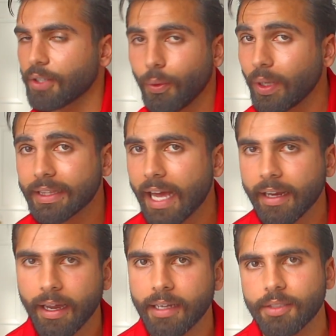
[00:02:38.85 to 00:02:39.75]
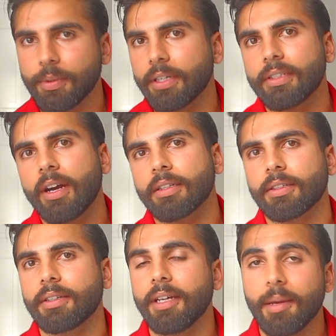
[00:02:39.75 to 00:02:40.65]
You don't want that guy to be your
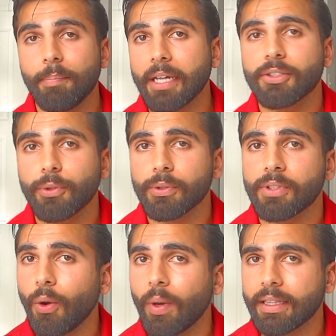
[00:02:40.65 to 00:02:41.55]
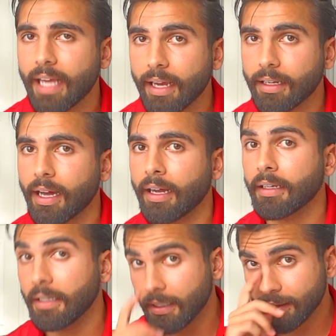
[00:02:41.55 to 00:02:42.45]
doctor. Med schools don't want that
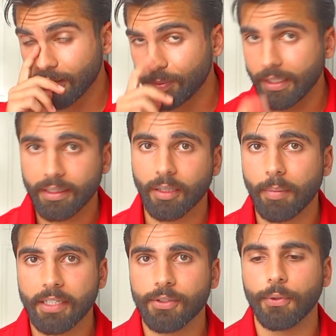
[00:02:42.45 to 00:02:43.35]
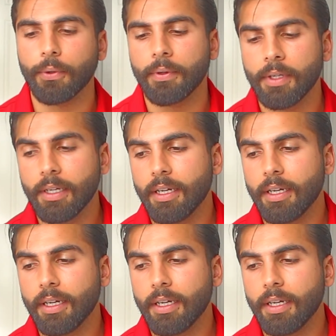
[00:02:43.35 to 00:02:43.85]
guy to be in their med school.